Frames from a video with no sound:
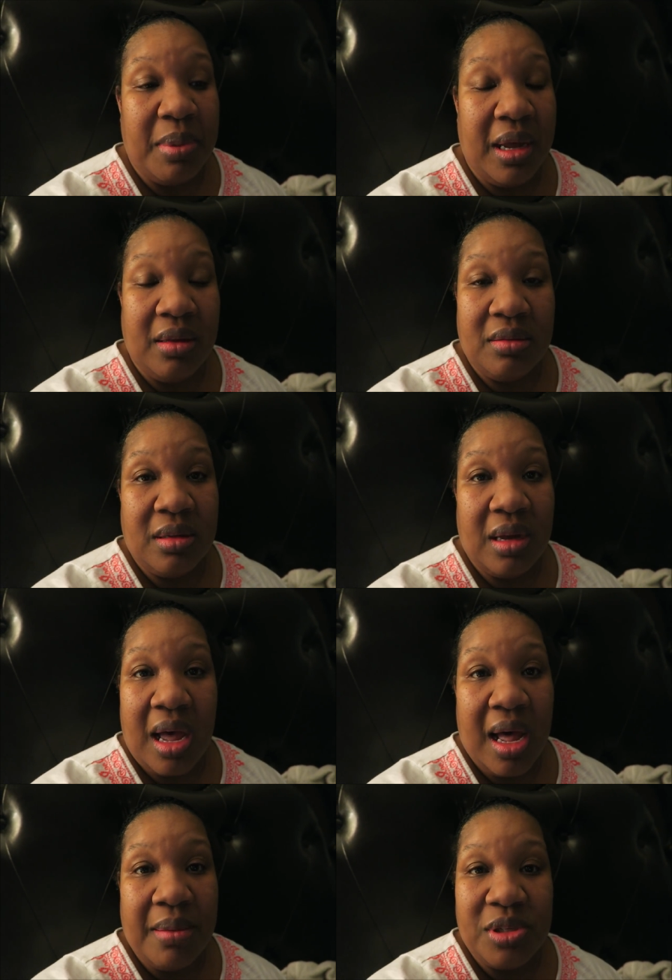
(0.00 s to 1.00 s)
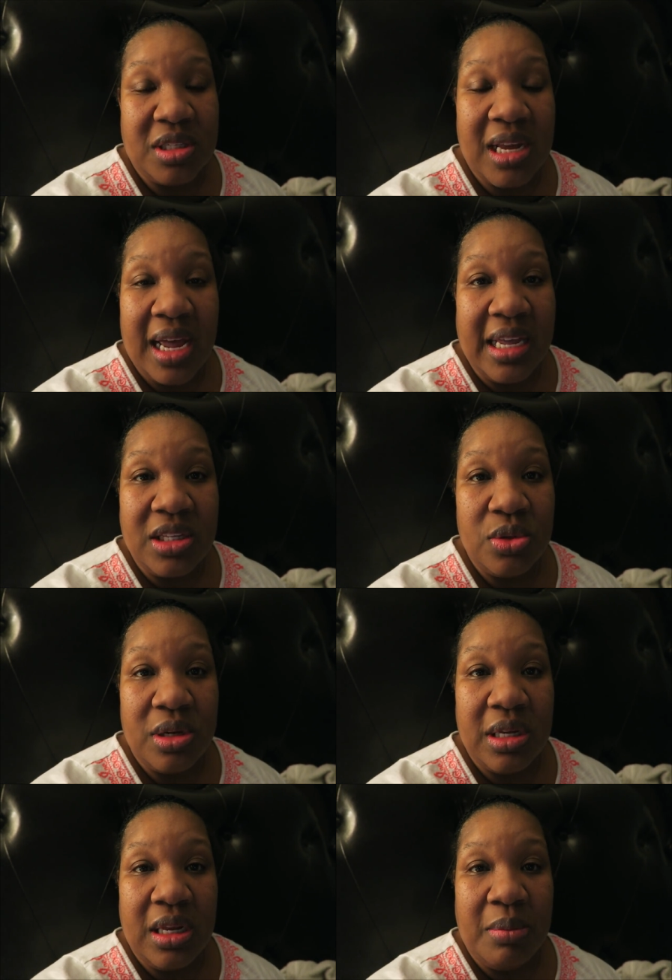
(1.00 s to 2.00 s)
but I'm just not into
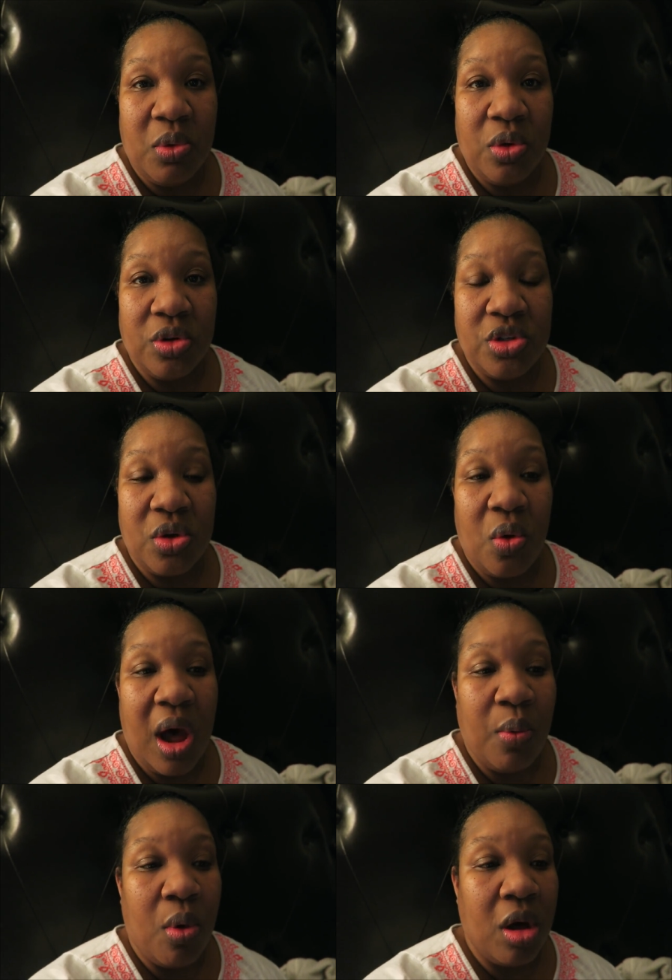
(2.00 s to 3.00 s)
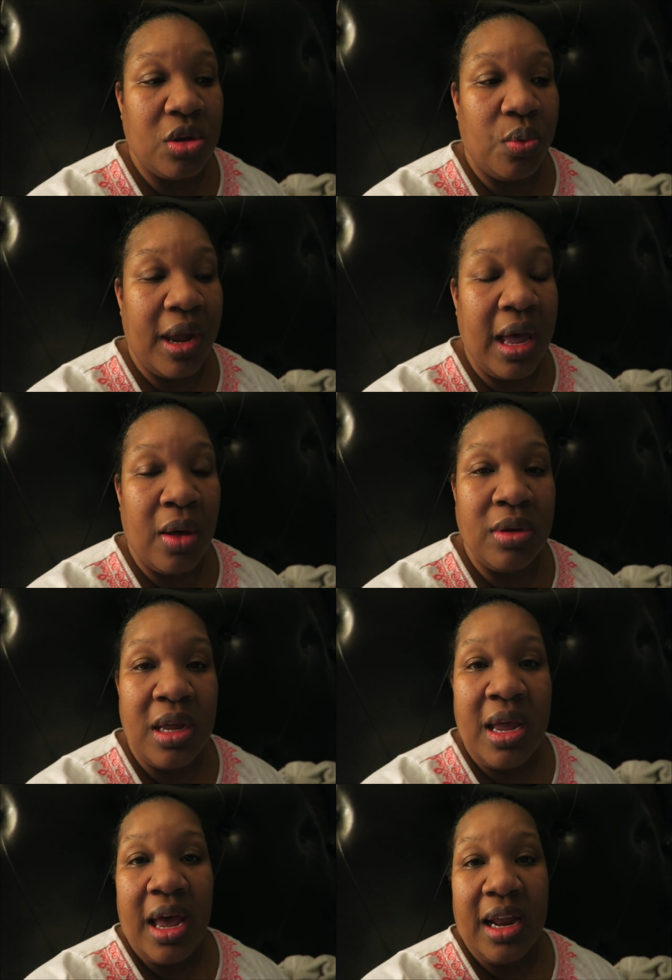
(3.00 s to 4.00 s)
it anymore. So I walked around
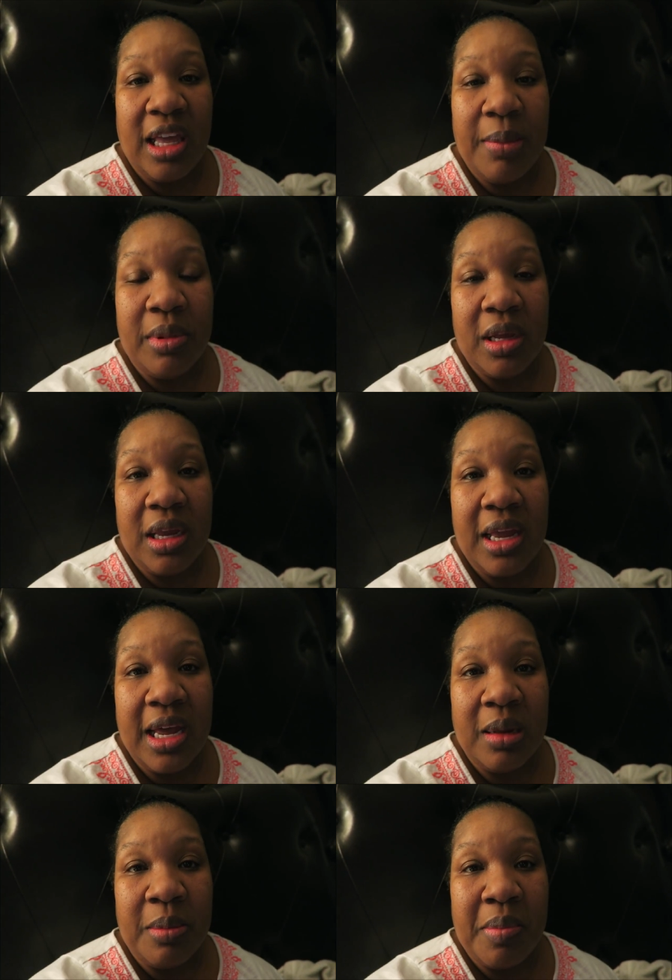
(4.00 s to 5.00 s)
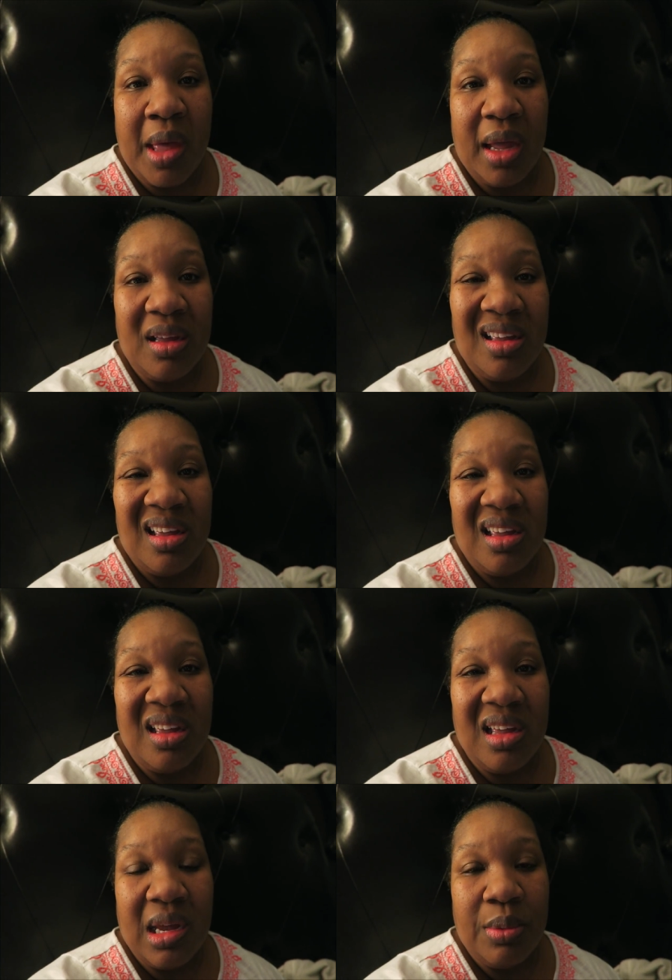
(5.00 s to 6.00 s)
and I kept looking at them like,
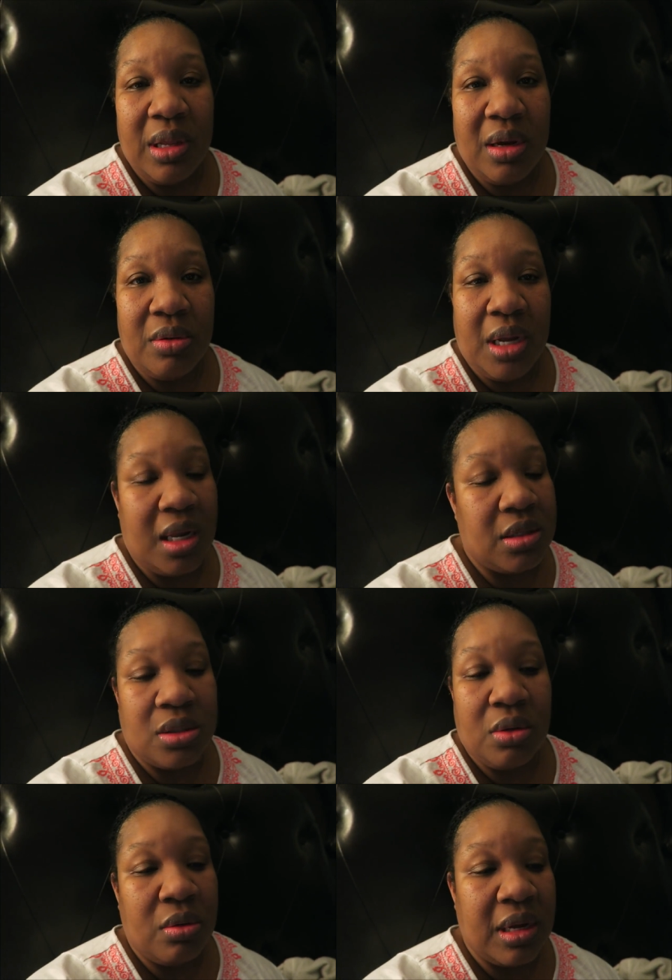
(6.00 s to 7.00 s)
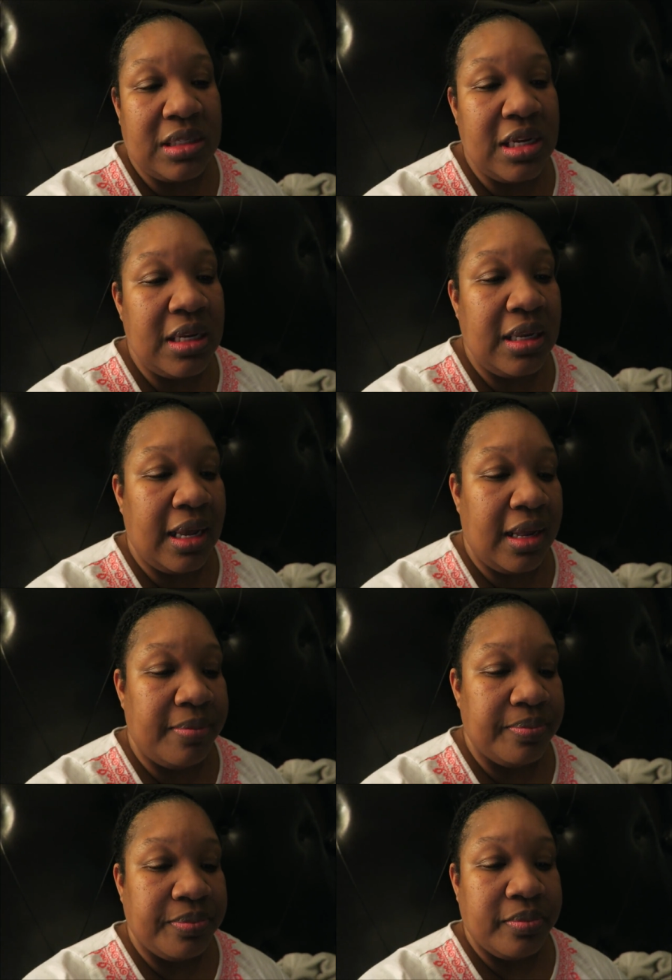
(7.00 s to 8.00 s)
I really don't need it. So I didn't get
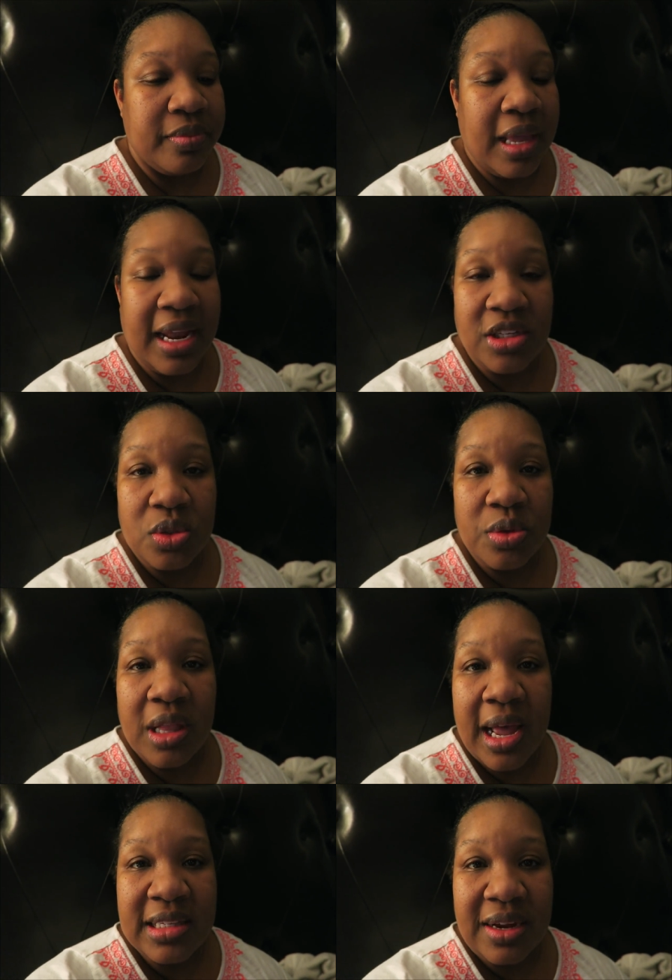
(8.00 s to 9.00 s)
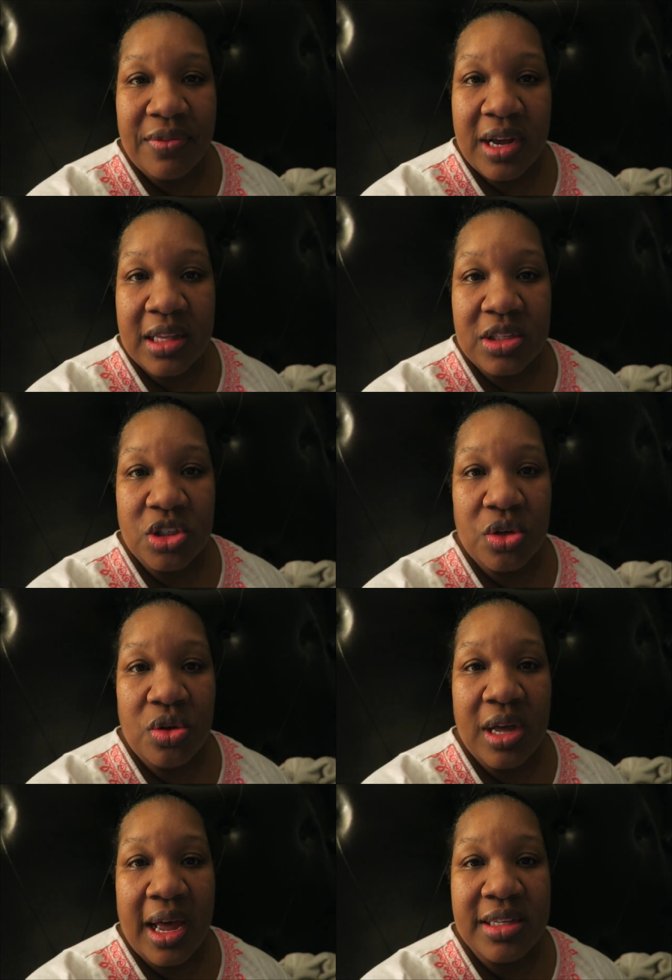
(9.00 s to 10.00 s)
it. And I just realized I forgot to show
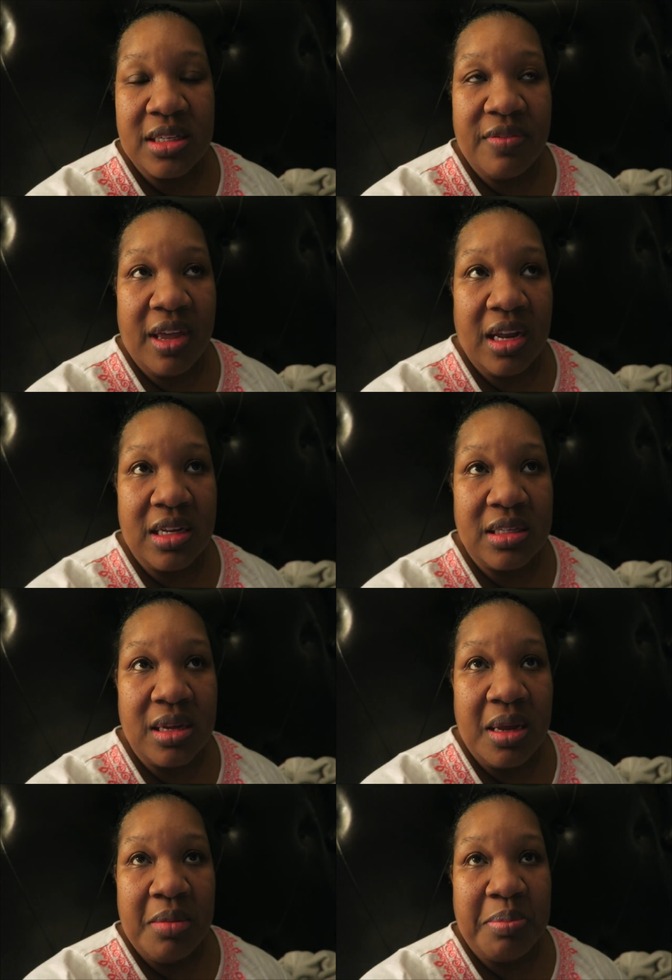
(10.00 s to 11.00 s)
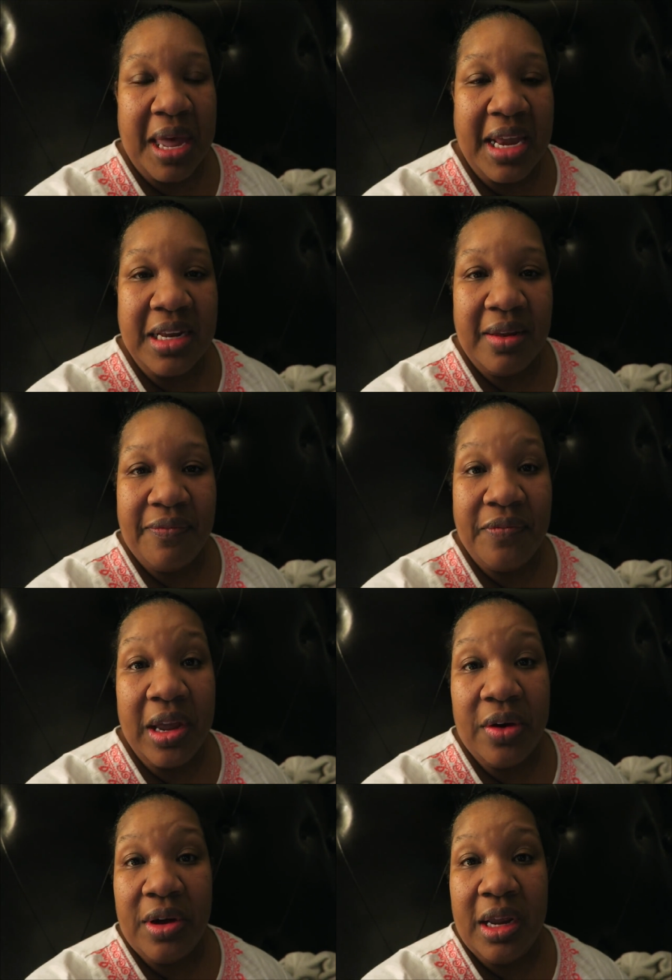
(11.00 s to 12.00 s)
you guys Savannah's painted
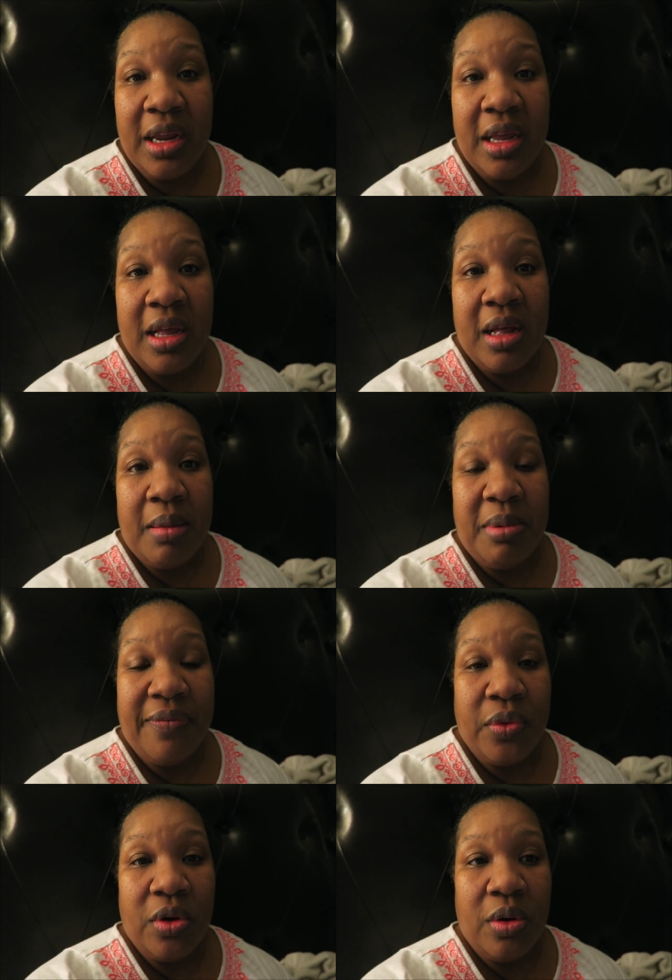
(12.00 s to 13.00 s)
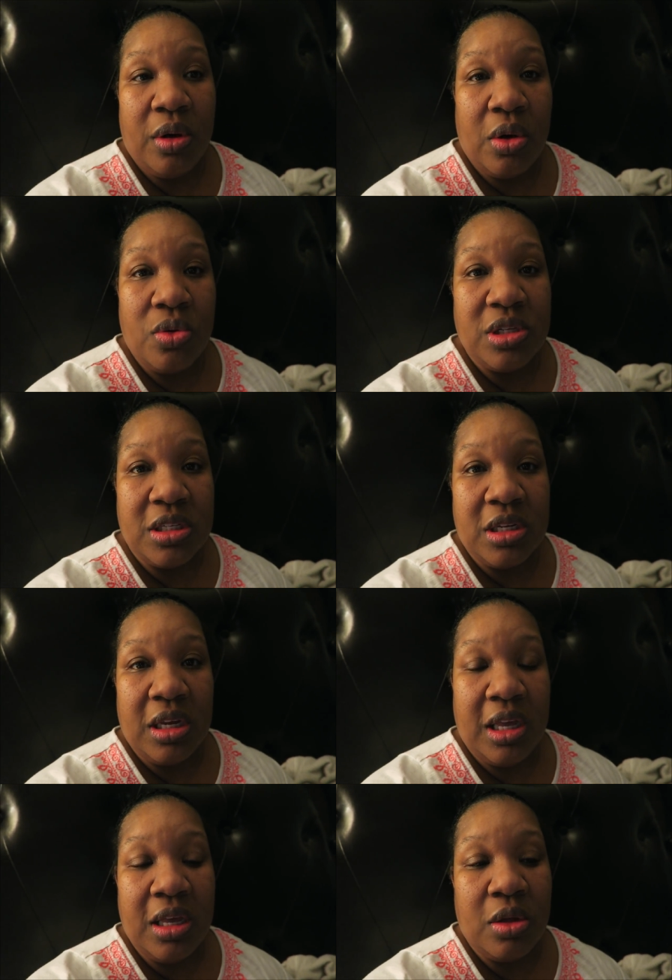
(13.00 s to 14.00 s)
fairy before it goes into the
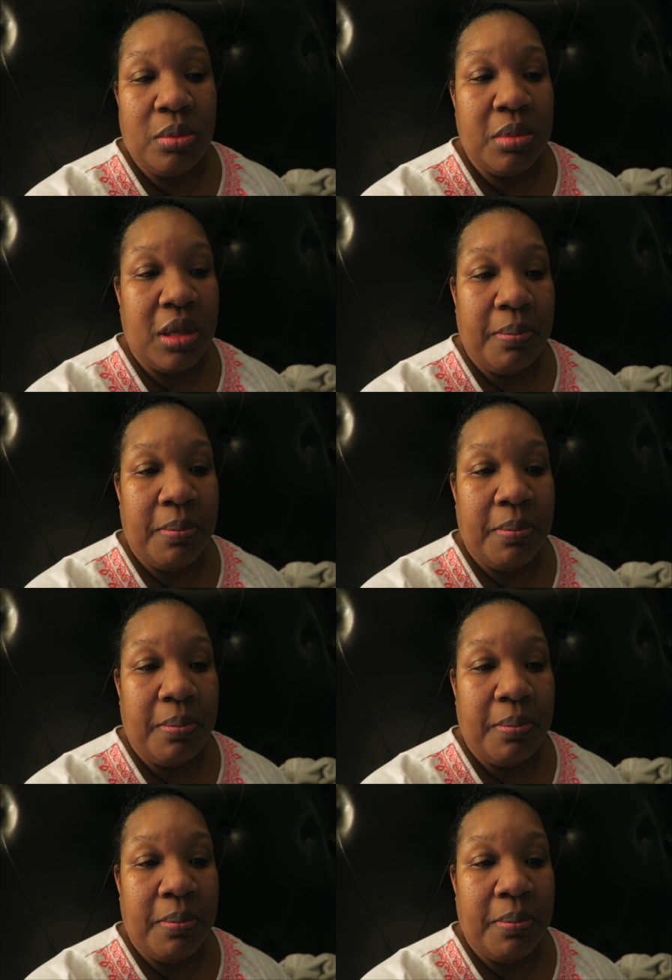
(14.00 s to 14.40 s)
kiln.